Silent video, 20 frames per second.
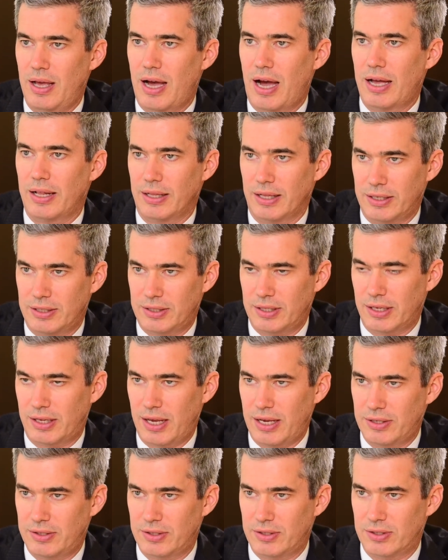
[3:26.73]
unless the
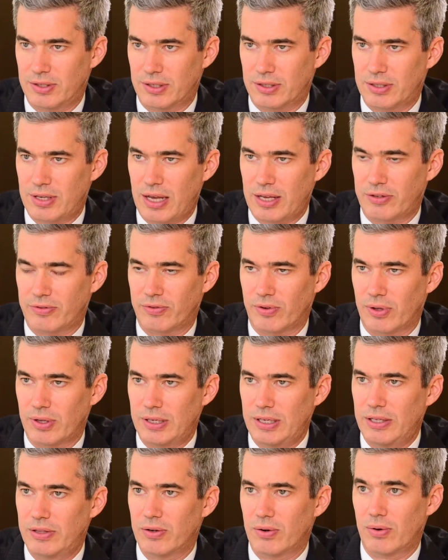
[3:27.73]
case is successful,
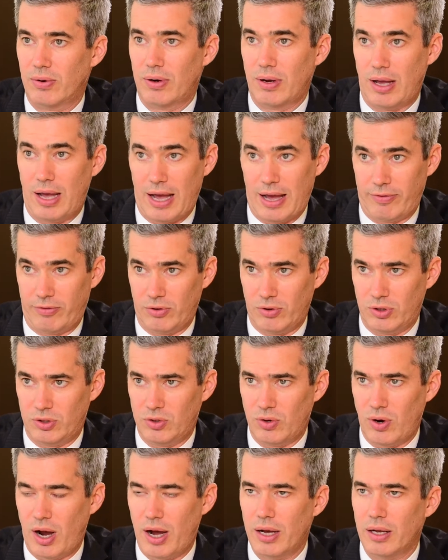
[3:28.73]
either after a
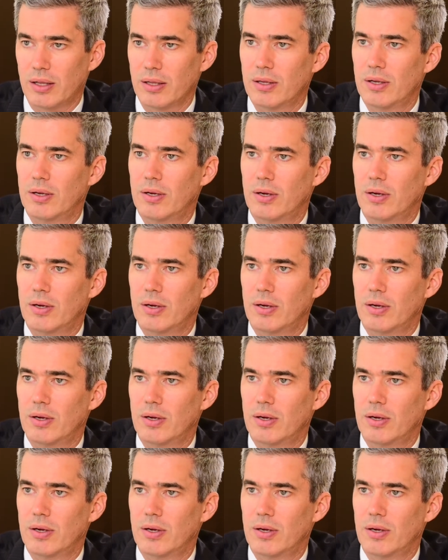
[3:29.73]
trial